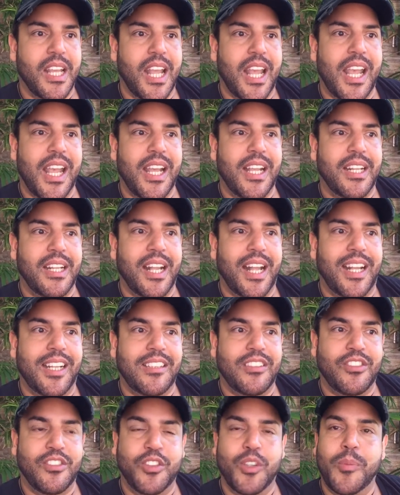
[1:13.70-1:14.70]
And
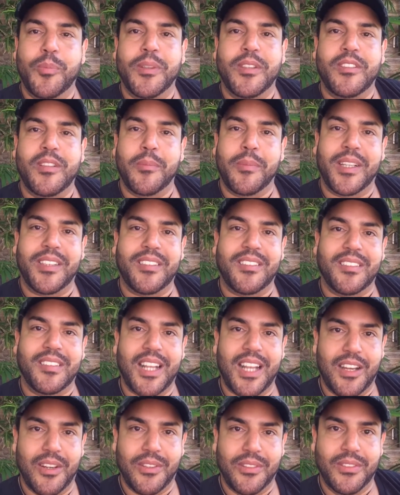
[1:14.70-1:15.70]
as stupid as it may
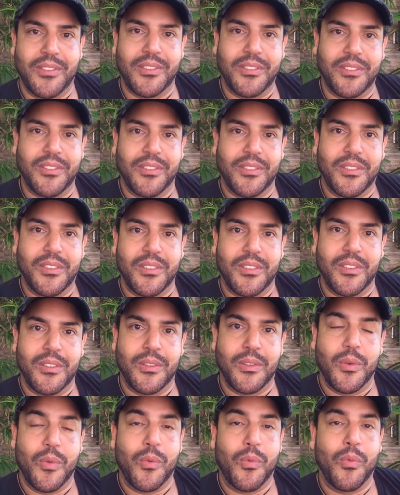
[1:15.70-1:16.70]
sound,
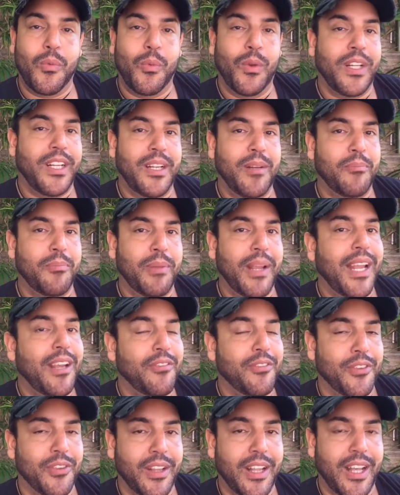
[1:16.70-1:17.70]
we didn't pay
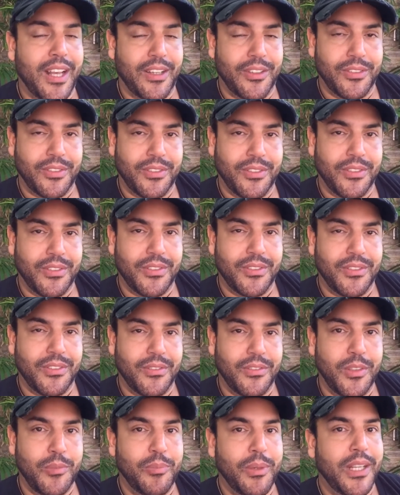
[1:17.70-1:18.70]
for the house,
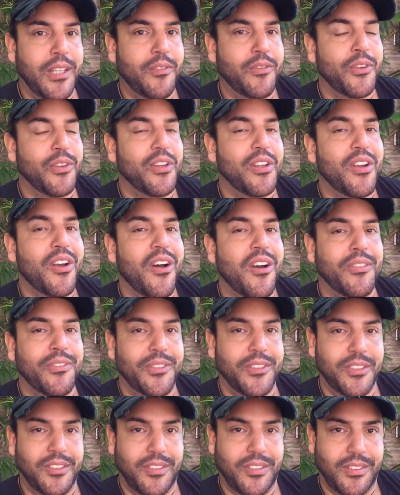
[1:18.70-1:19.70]
we paid for the
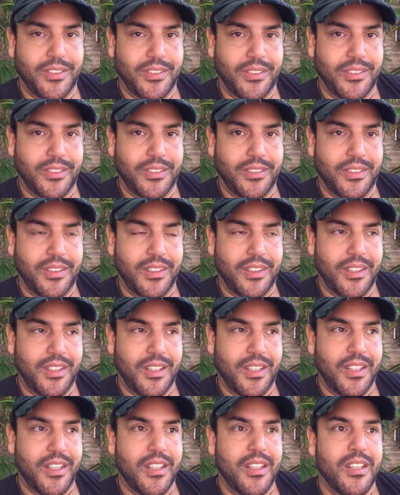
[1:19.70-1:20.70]
office.
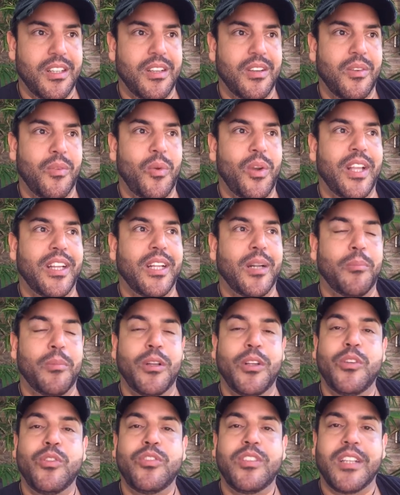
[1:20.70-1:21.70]
We ended up
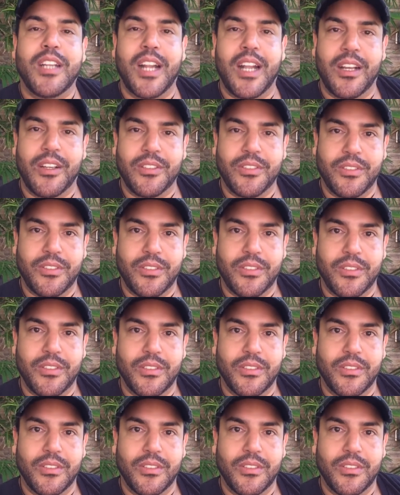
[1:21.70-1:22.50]
losing the house.